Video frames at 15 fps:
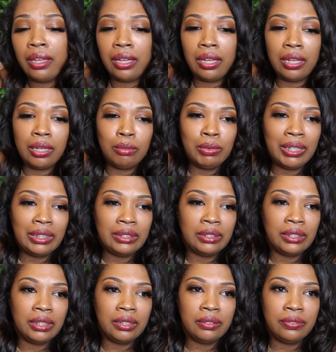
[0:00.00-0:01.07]

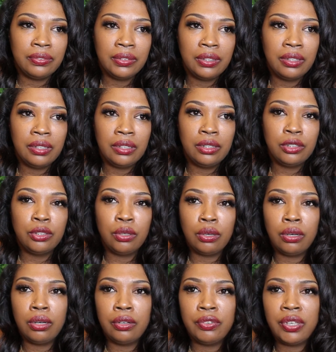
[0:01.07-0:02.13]
is if you
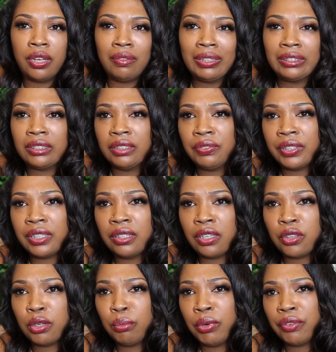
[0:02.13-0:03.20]
have a significant
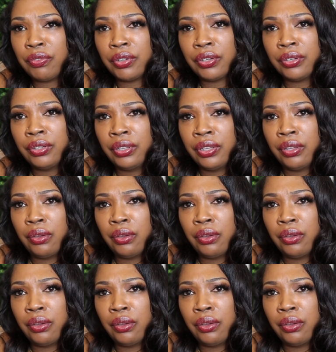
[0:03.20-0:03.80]
other, boyfriend,